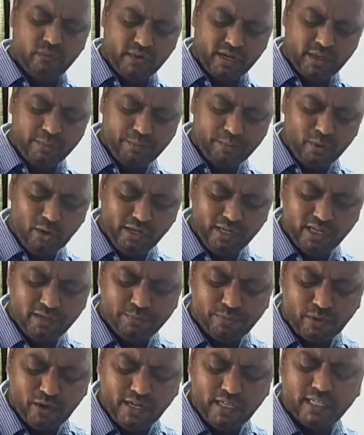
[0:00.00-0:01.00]
one
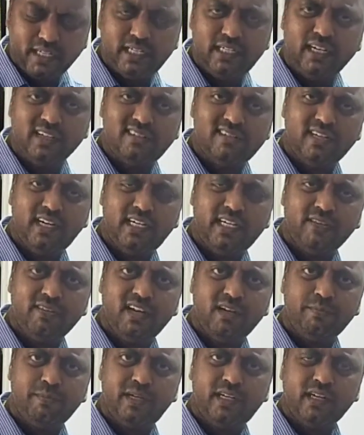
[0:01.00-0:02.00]
important point in industrial
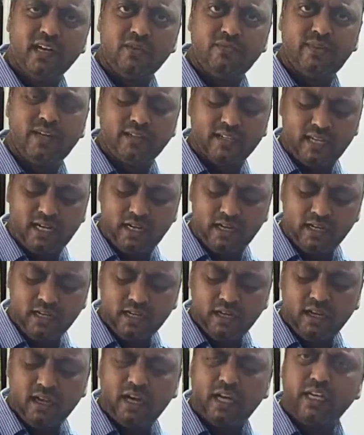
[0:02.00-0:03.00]
development after the
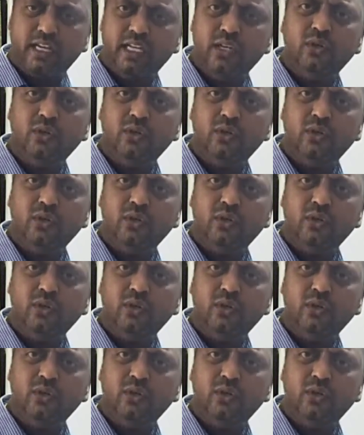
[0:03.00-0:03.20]
uh,